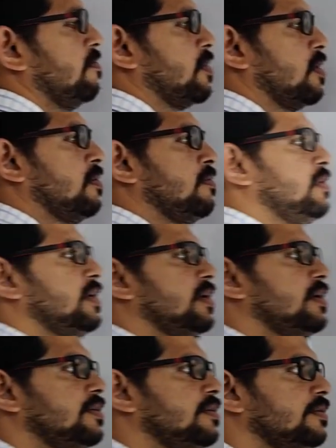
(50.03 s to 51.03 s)

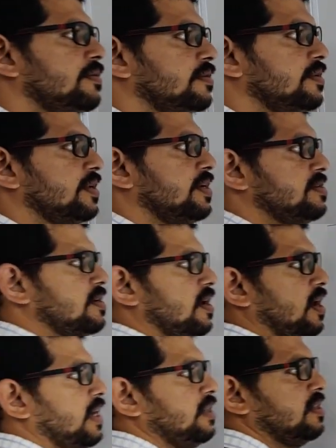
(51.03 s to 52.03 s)
Probability to reach
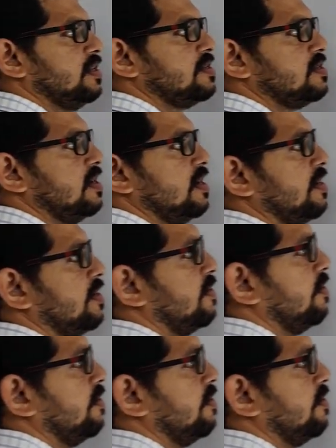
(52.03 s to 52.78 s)
ith state